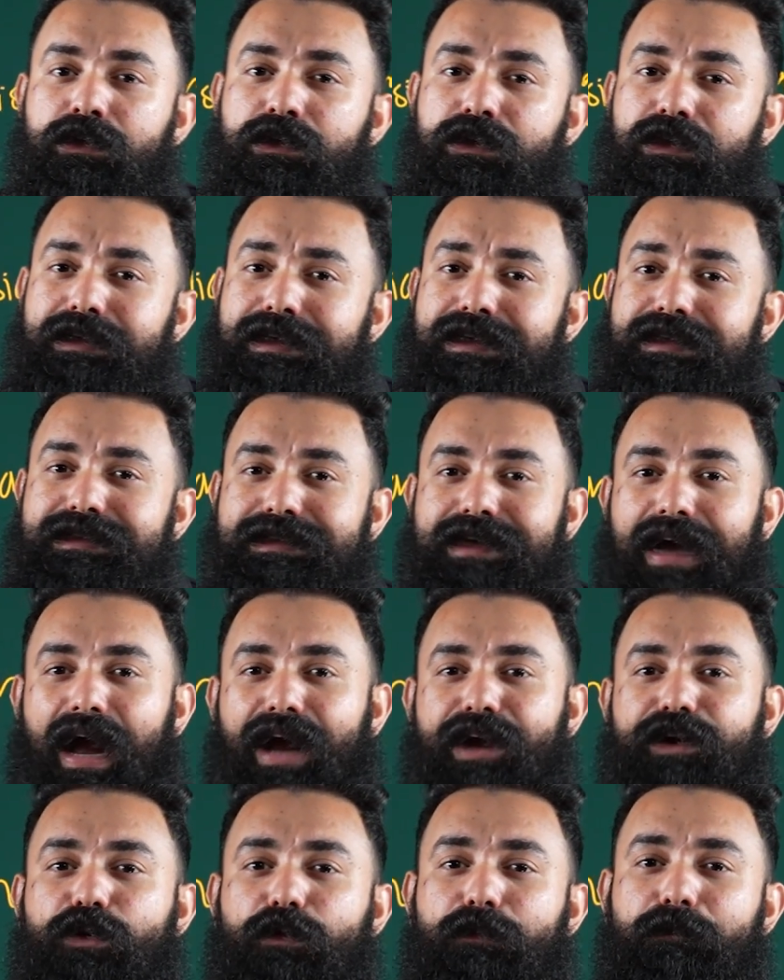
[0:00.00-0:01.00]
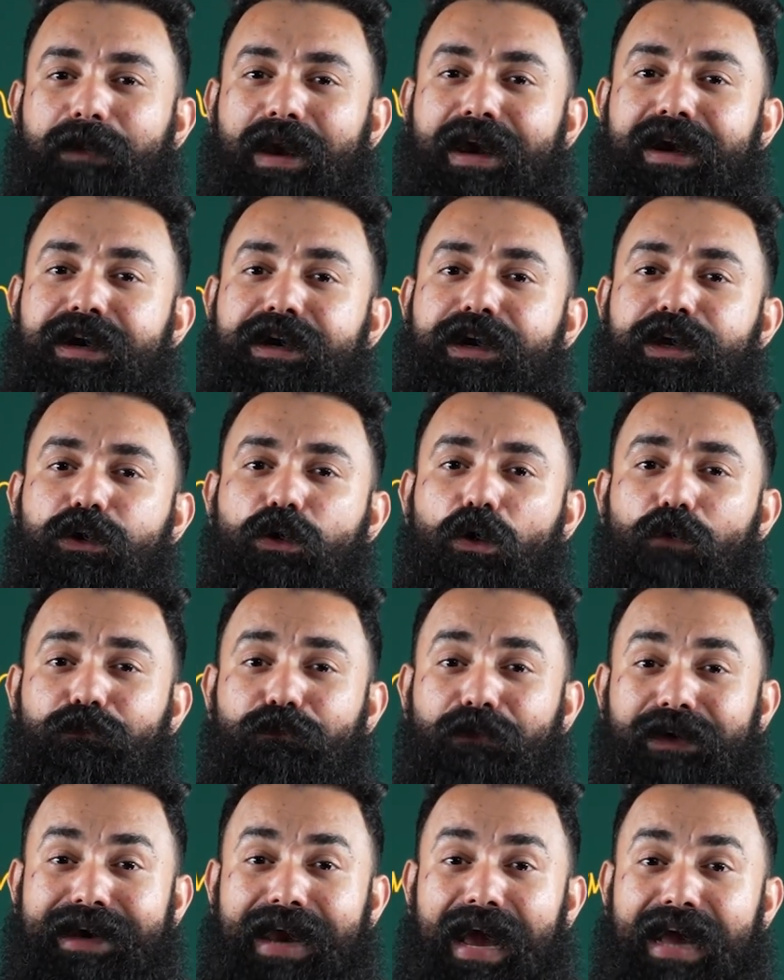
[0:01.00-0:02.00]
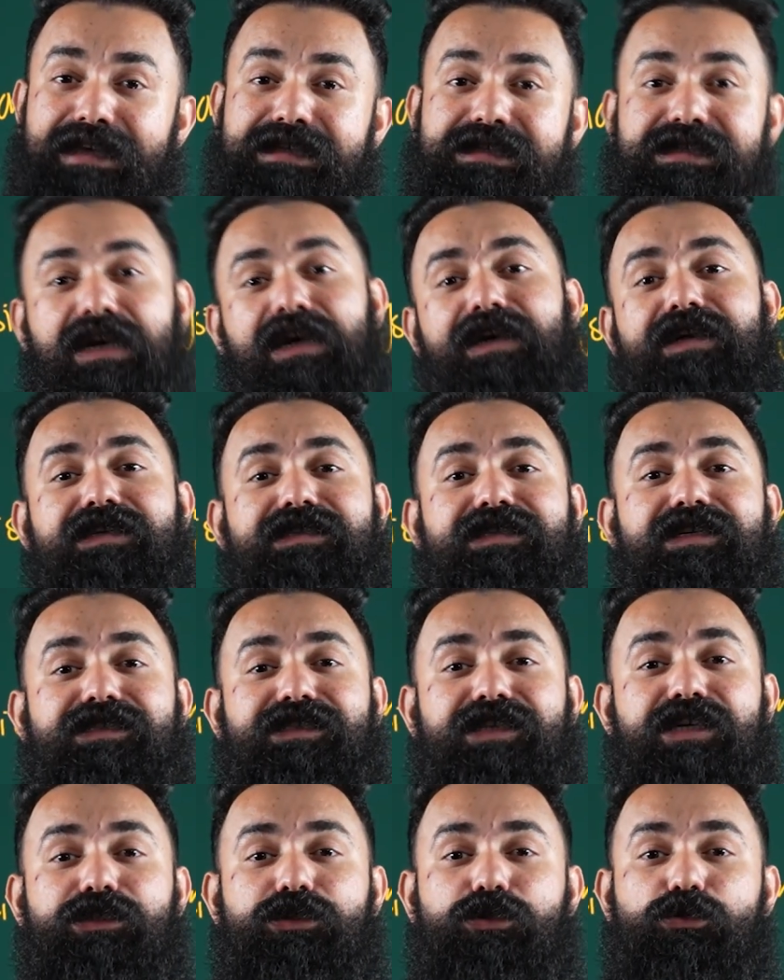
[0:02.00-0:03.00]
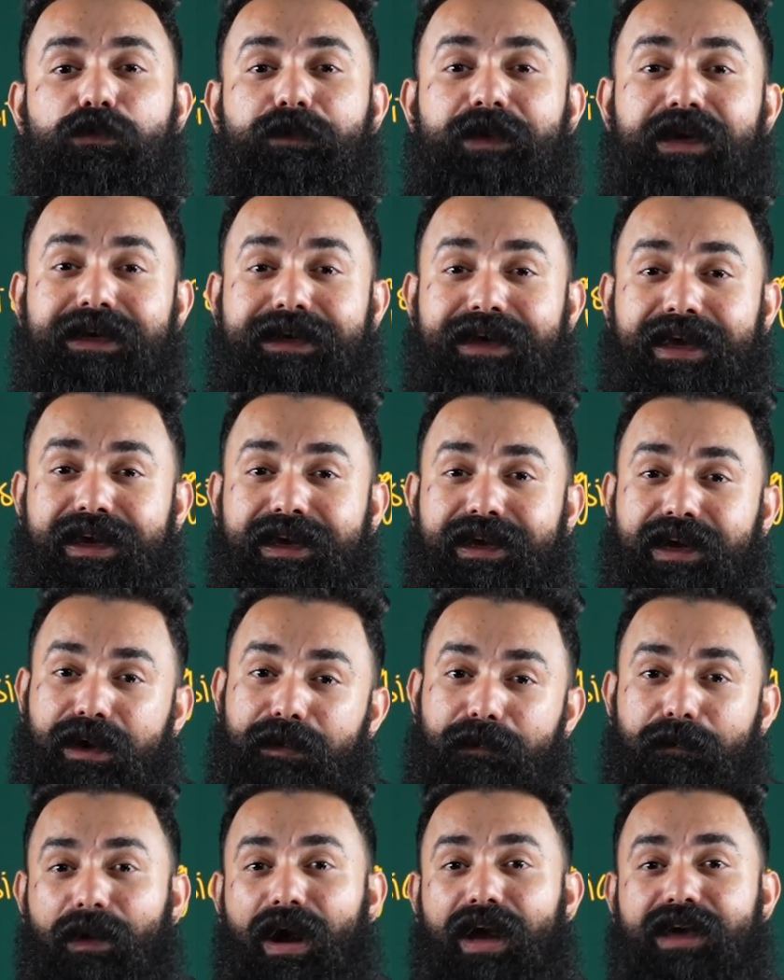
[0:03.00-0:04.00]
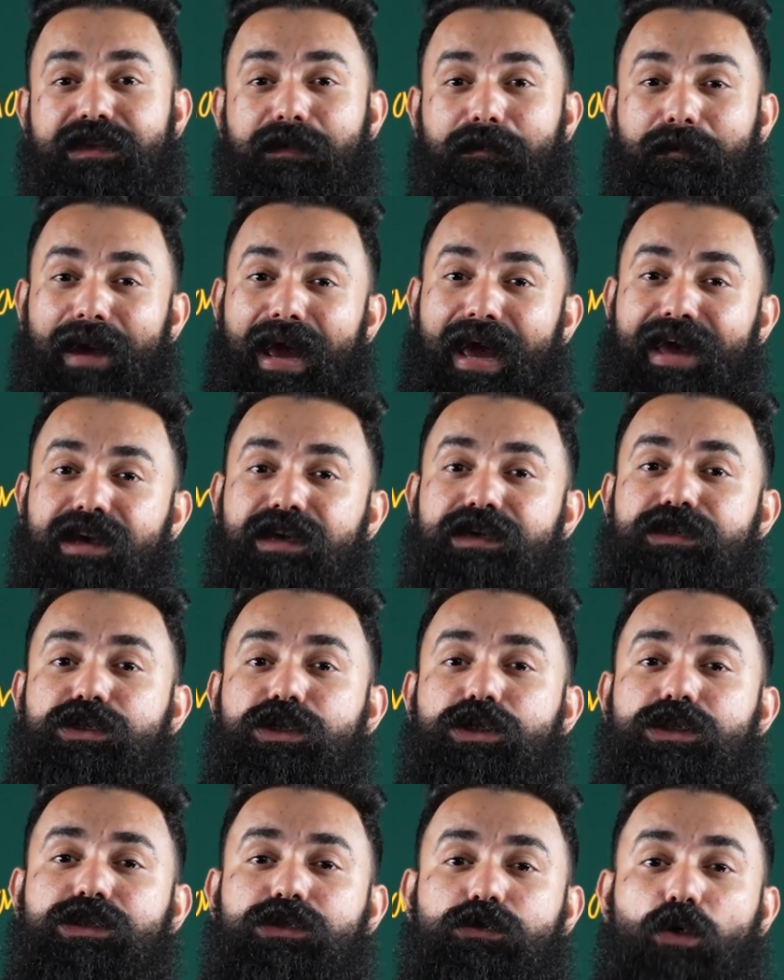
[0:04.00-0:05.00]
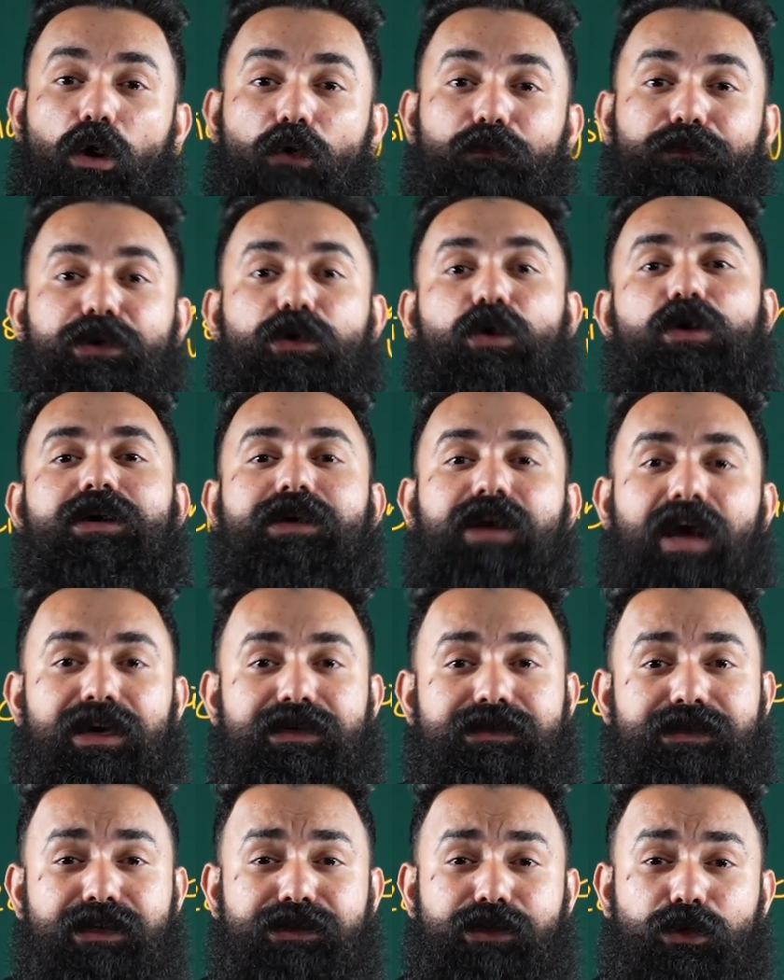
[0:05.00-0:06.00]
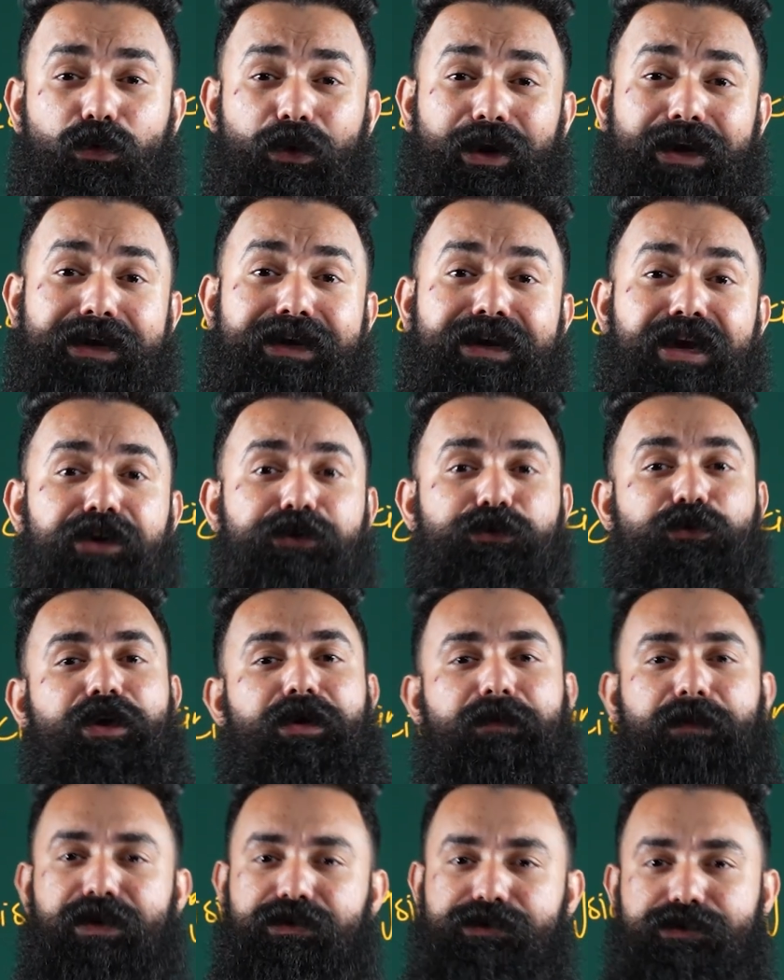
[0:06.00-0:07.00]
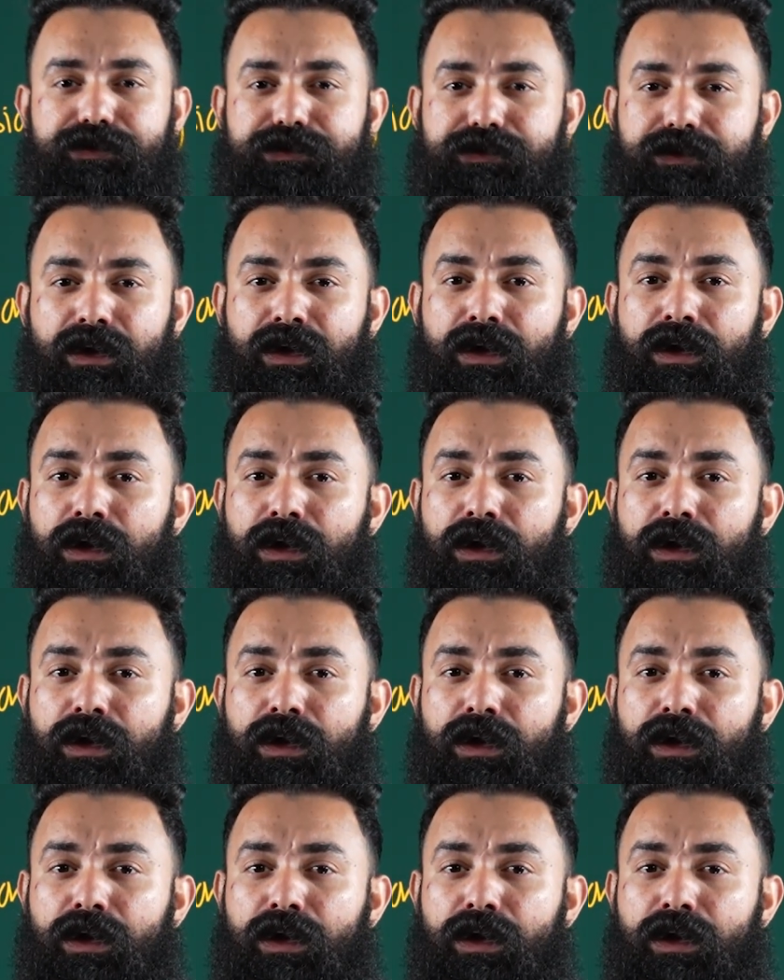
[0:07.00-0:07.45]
These kind of plenty of financial decisions to be taken by the managers of an organization on a day-to-day basis.